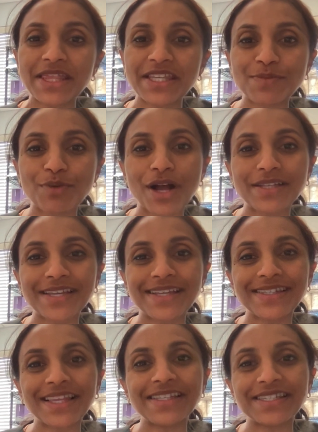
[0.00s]
this
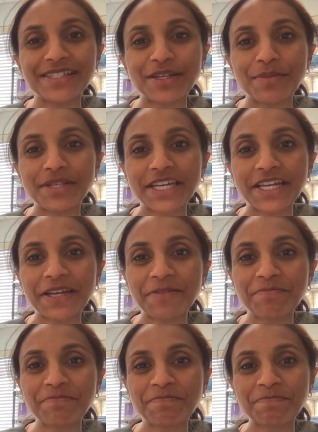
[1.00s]
process less intimidating.